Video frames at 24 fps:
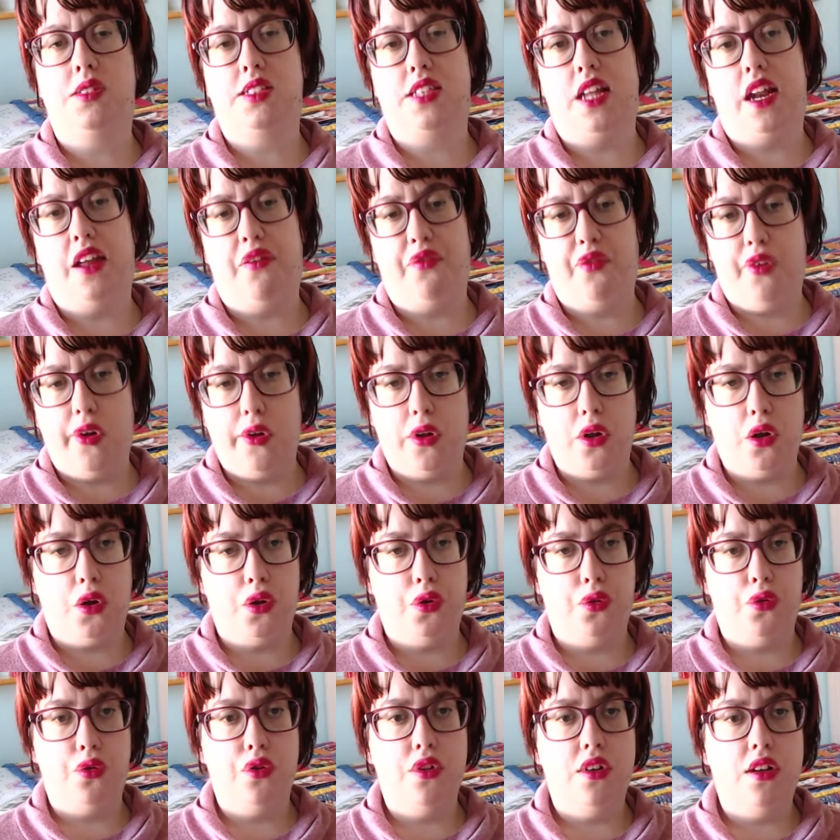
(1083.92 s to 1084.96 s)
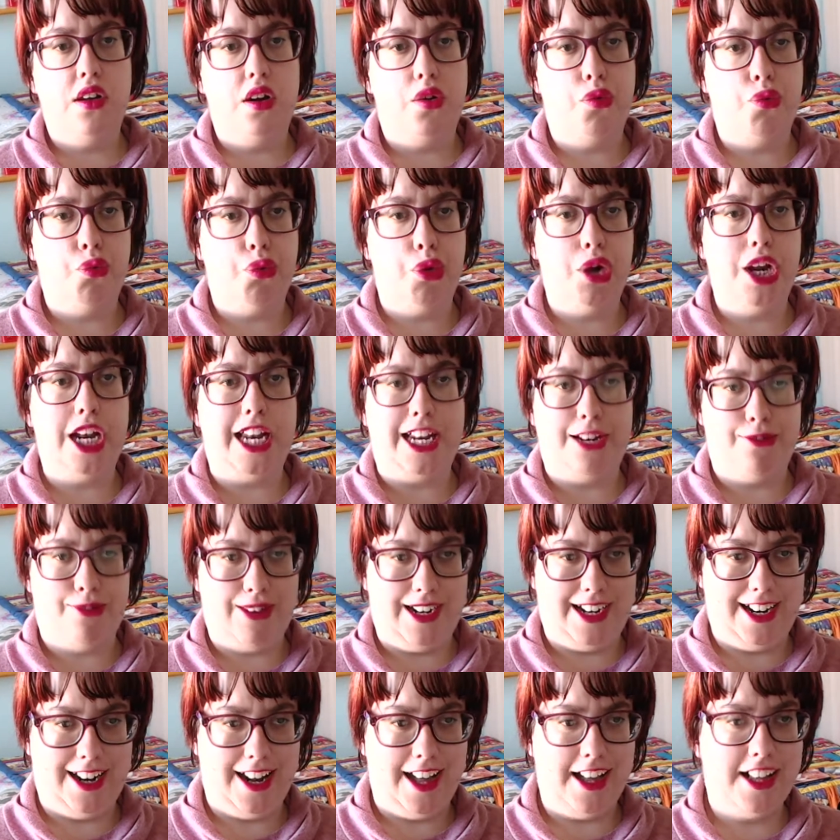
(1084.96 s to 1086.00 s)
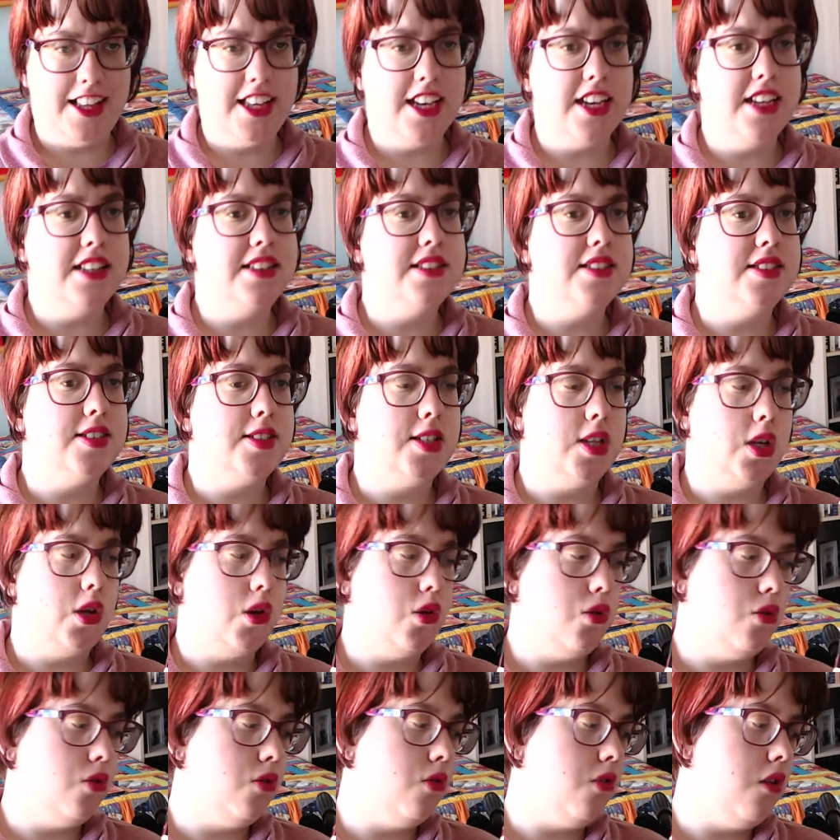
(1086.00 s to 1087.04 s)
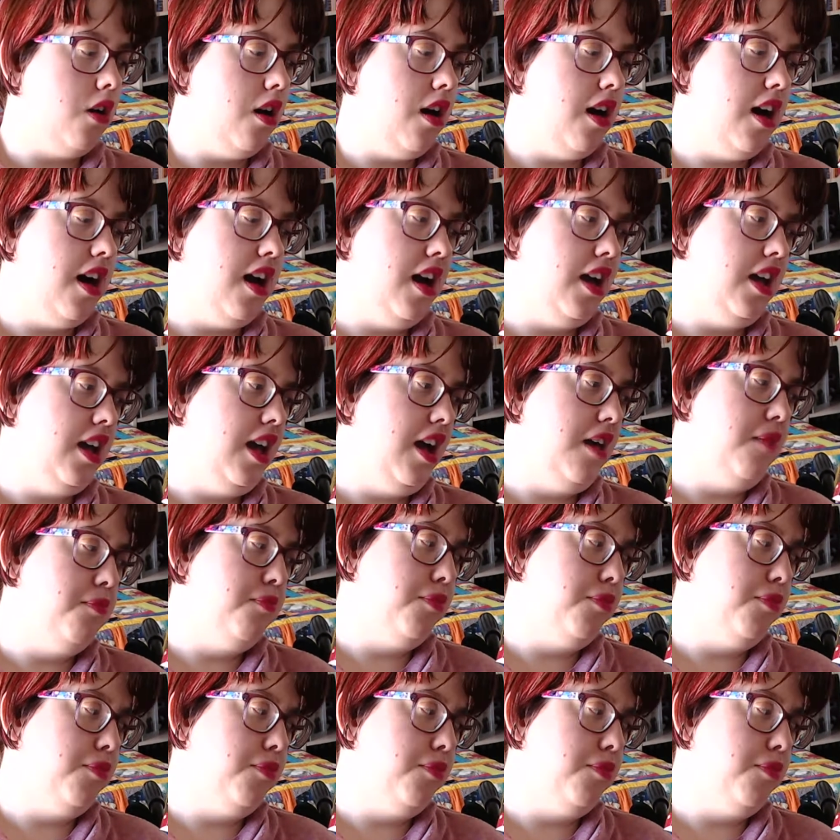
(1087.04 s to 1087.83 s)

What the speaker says: that I follow really, really like it. So I am